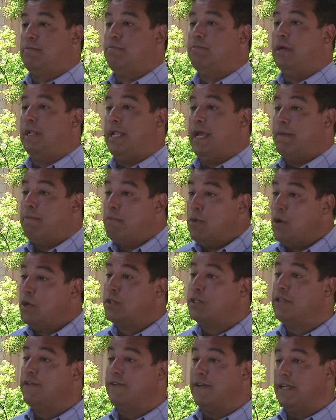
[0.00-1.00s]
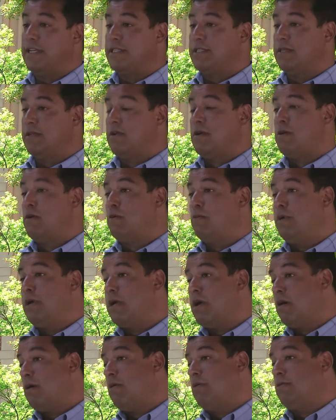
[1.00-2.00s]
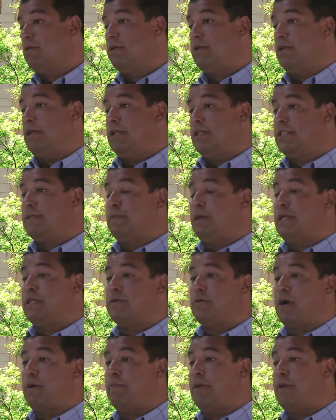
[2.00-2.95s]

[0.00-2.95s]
But like most of us, we go and speak to our